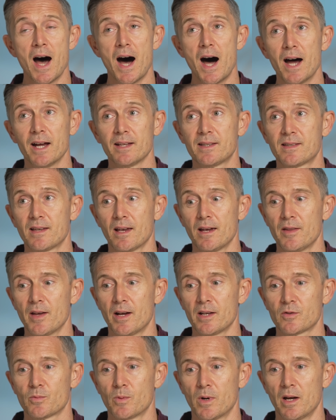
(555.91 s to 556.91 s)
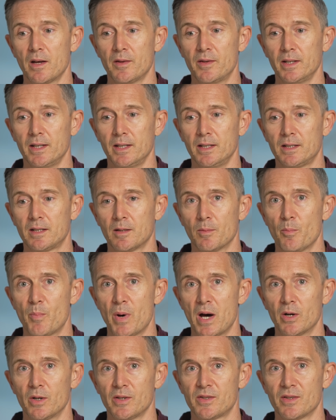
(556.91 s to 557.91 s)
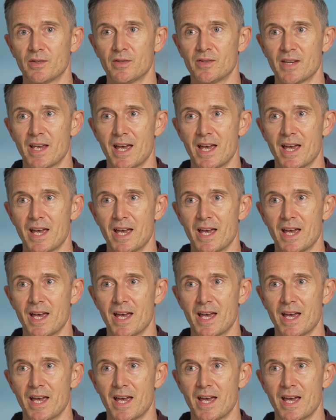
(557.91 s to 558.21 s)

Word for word: I'd say that's where the comparisons